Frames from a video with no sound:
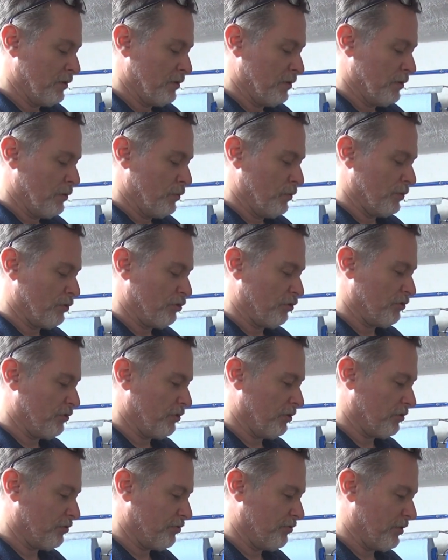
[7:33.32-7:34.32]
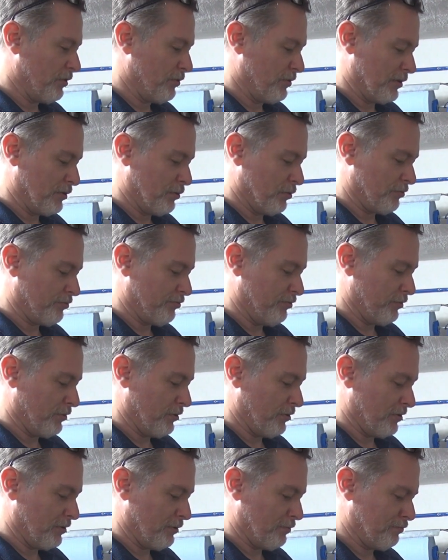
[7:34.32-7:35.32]
which is not very good
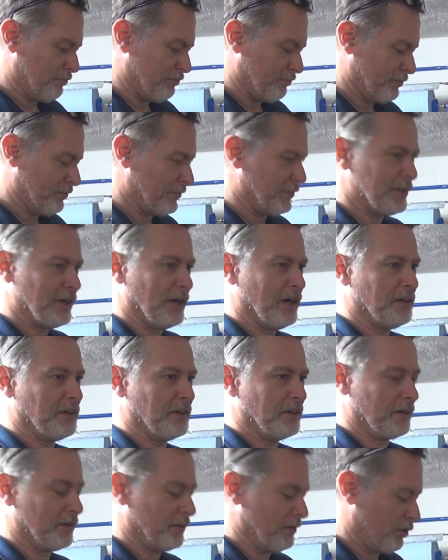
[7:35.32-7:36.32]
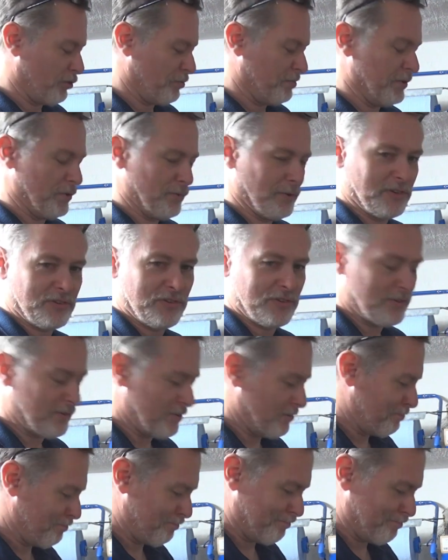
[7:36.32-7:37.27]
for guiding experiences.